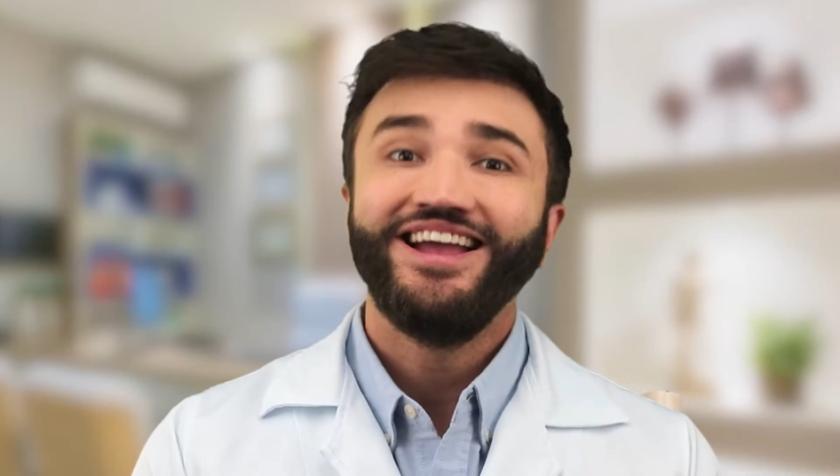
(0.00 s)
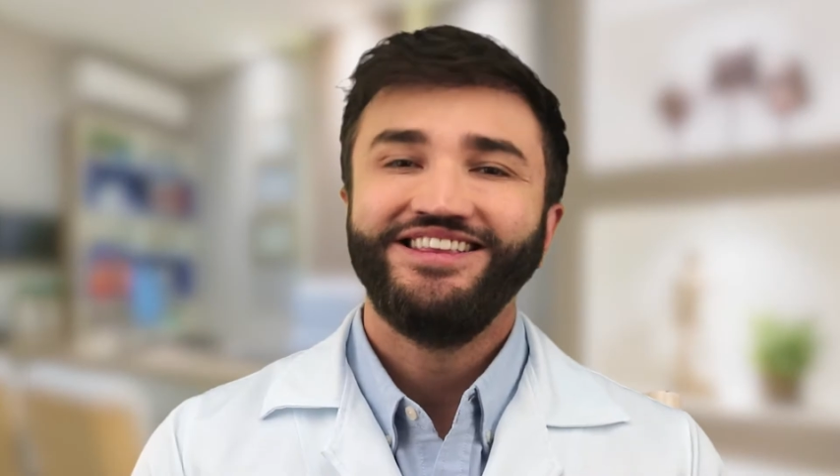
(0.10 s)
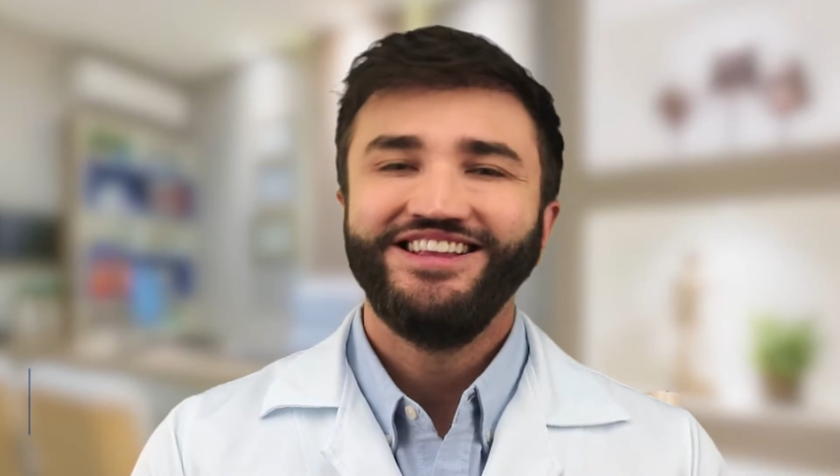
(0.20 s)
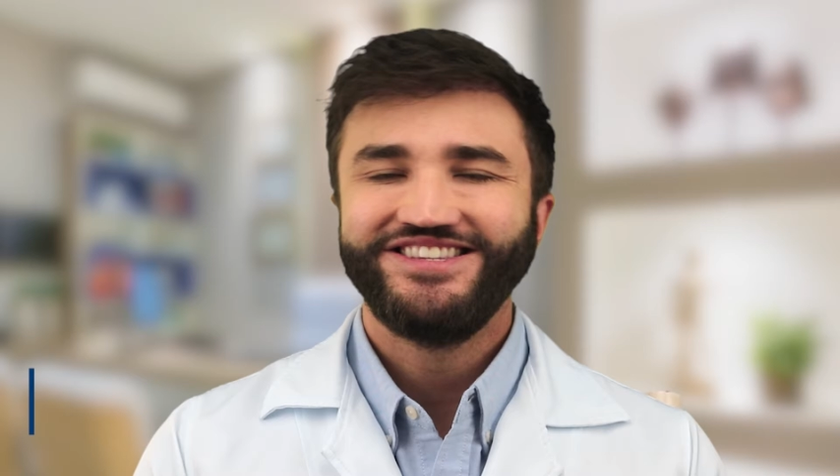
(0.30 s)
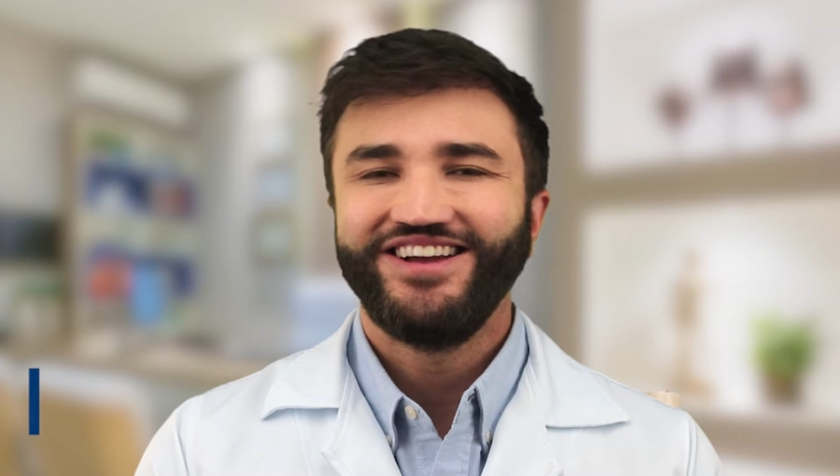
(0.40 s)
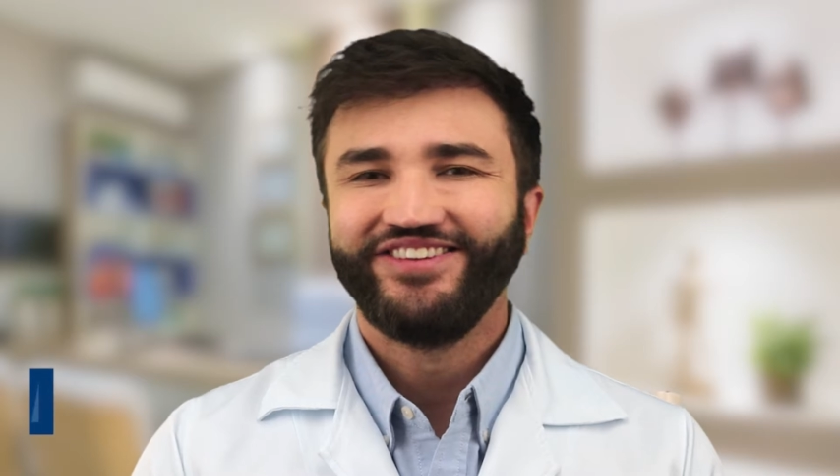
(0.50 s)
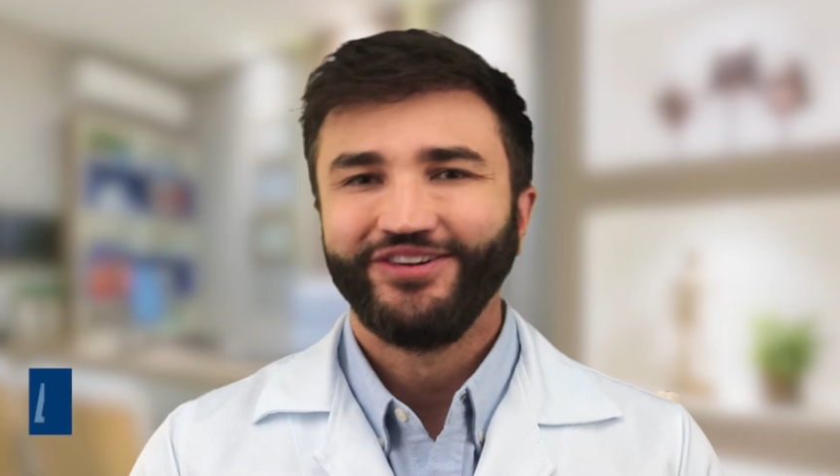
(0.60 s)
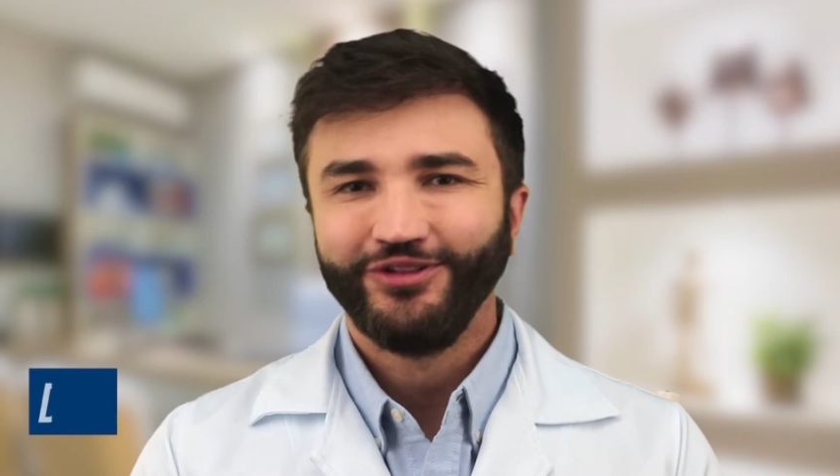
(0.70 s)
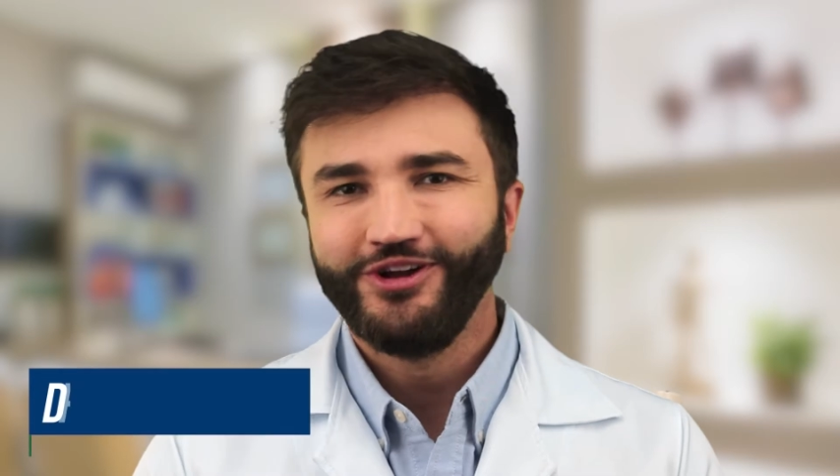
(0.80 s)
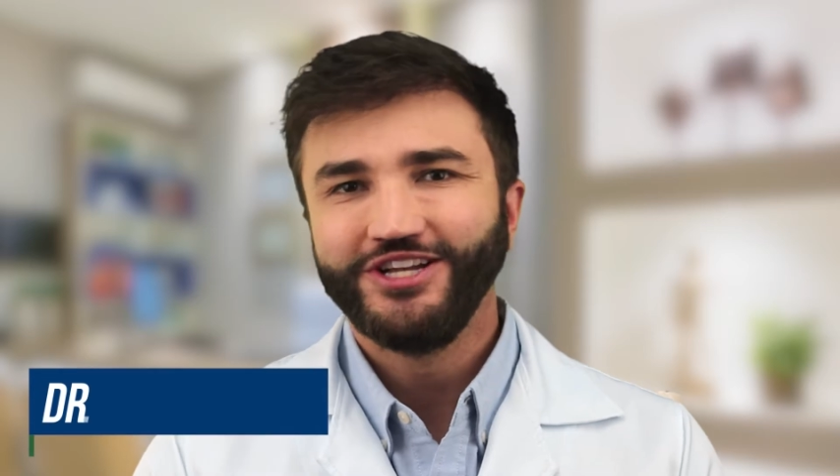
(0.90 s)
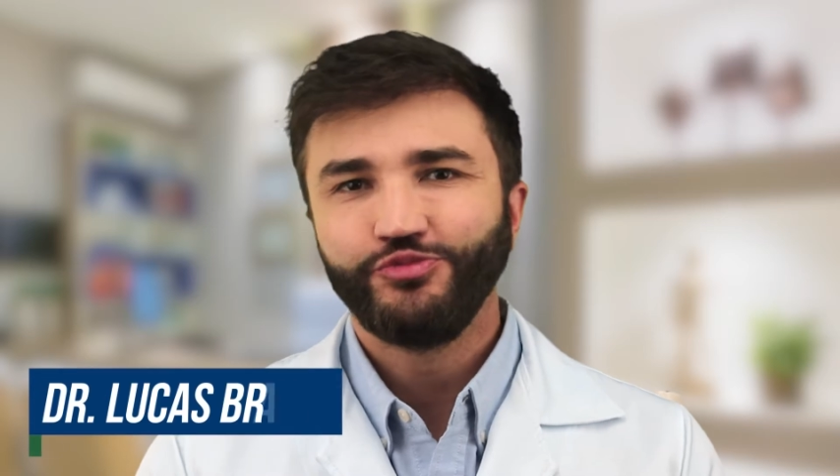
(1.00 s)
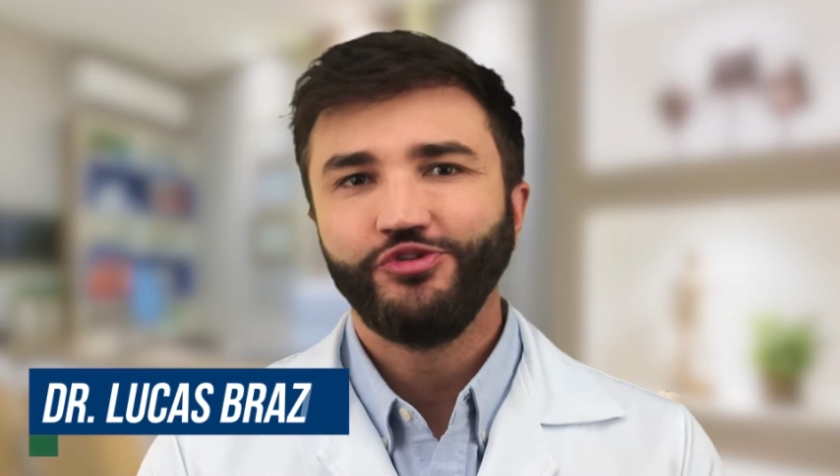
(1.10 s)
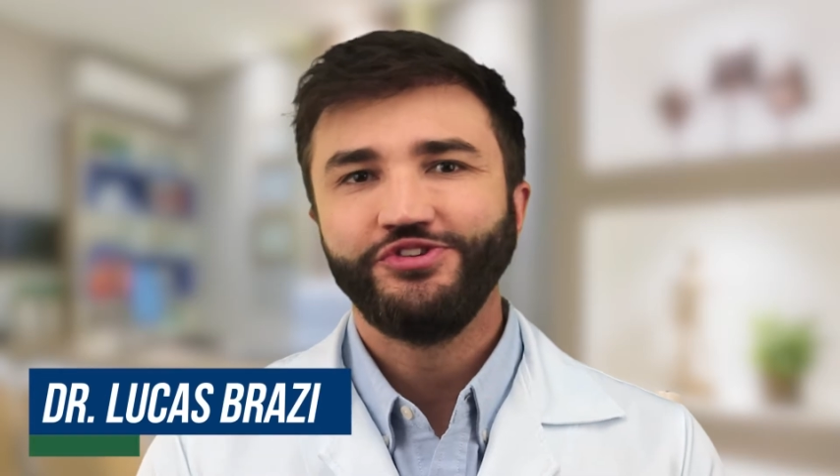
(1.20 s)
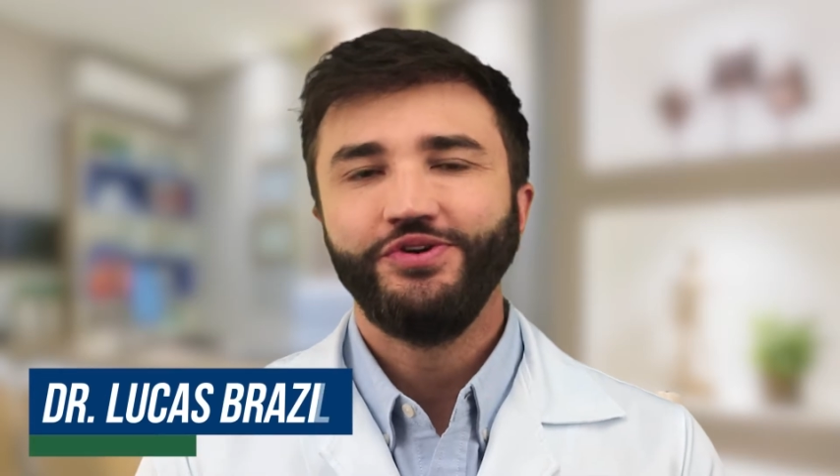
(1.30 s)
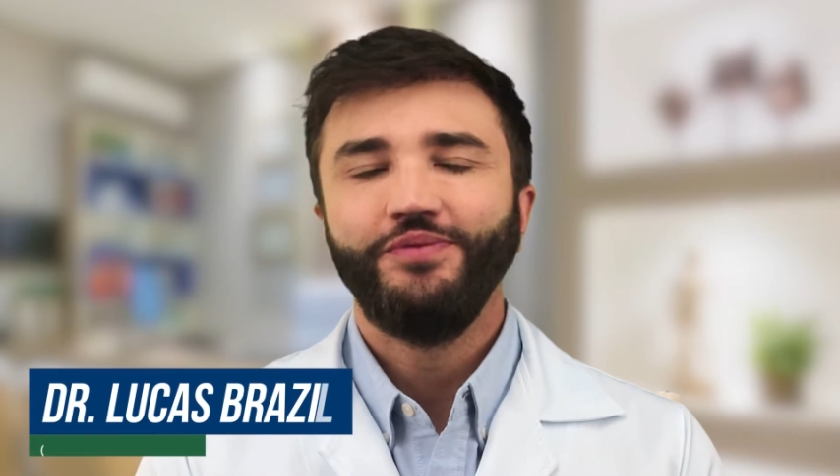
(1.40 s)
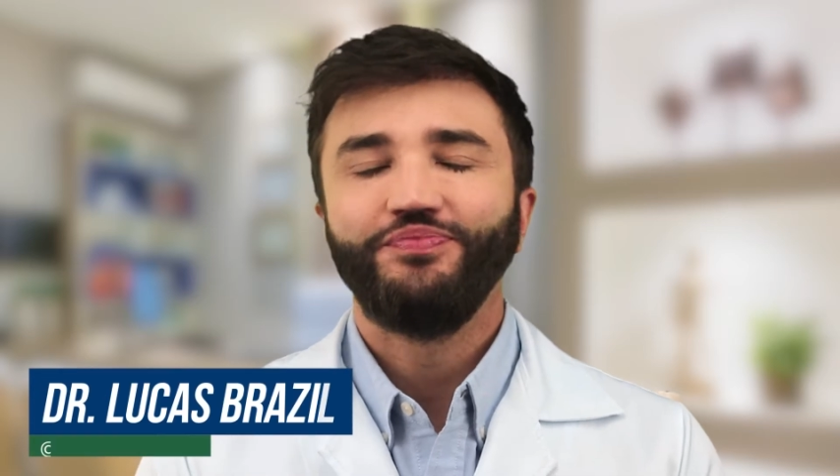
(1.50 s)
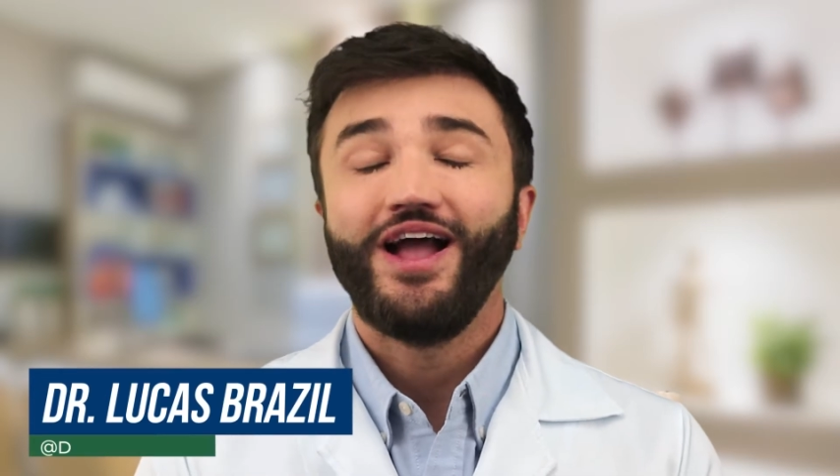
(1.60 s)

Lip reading: Hi, this is Dr. Lucas Brazil.